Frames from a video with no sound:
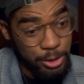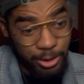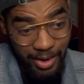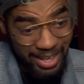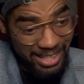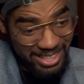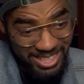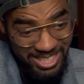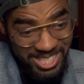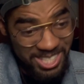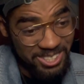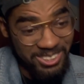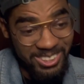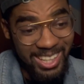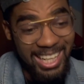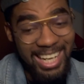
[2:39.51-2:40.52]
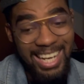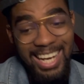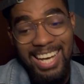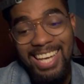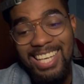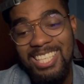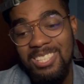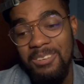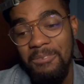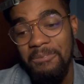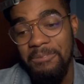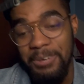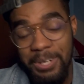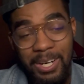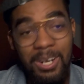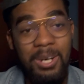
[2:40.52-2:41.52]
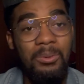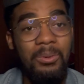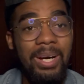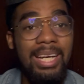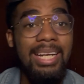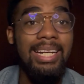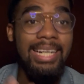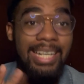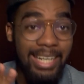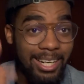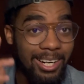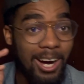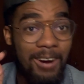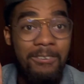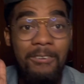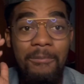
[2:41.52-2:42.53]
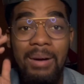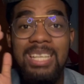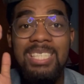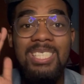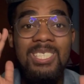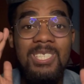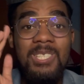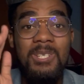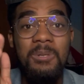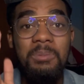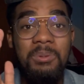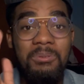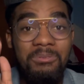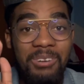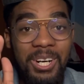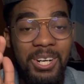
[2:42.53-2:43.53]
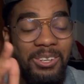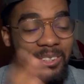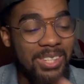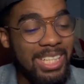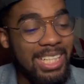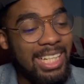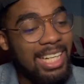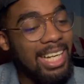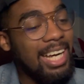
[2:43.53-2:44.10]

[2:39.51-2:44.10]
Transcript: trying to do is figure out a way to get it off of my stupid phone